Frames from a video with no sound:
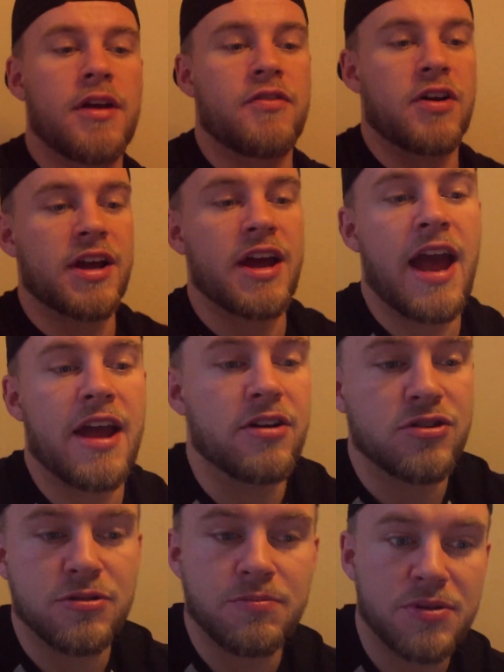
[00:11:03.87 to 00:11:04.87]
if I can get
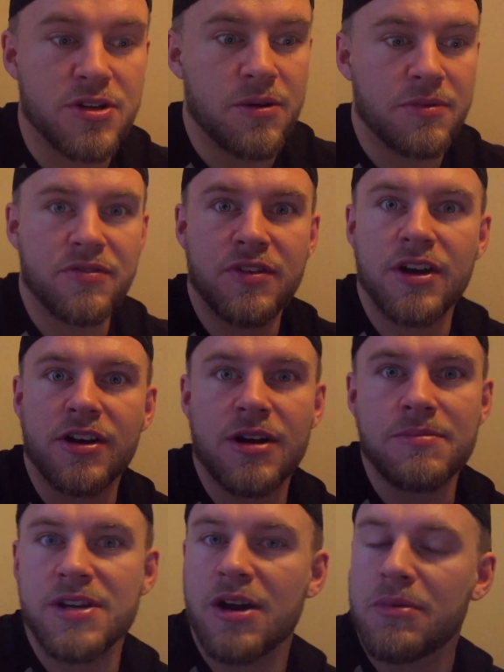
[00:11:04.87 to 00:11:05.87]
800 by the time this video
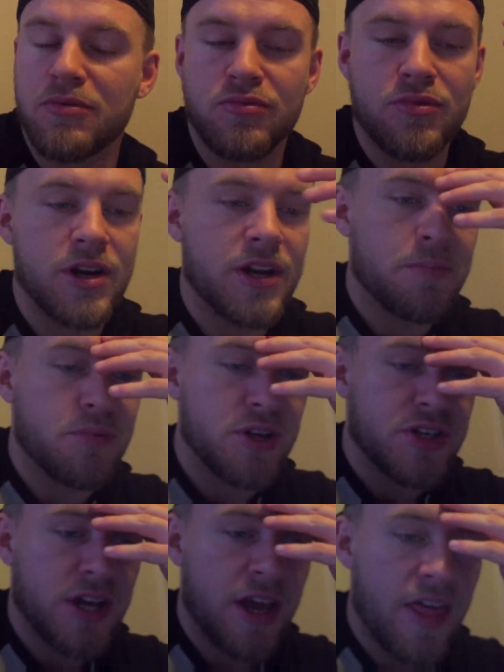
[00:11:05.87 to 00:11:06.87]
comes out, we really
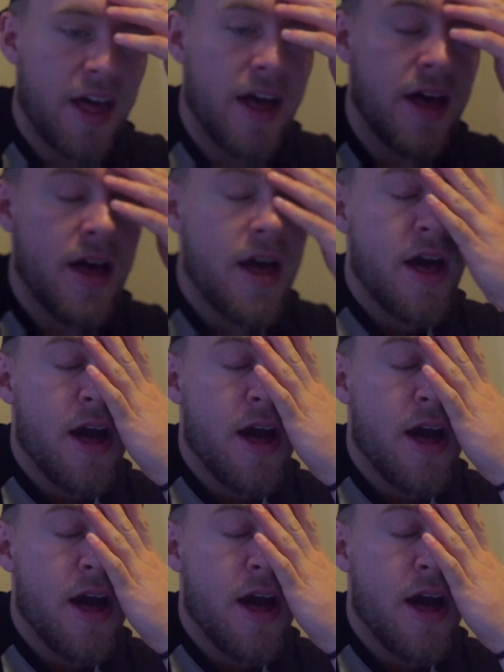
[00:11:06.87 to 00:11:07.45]
appreciate that.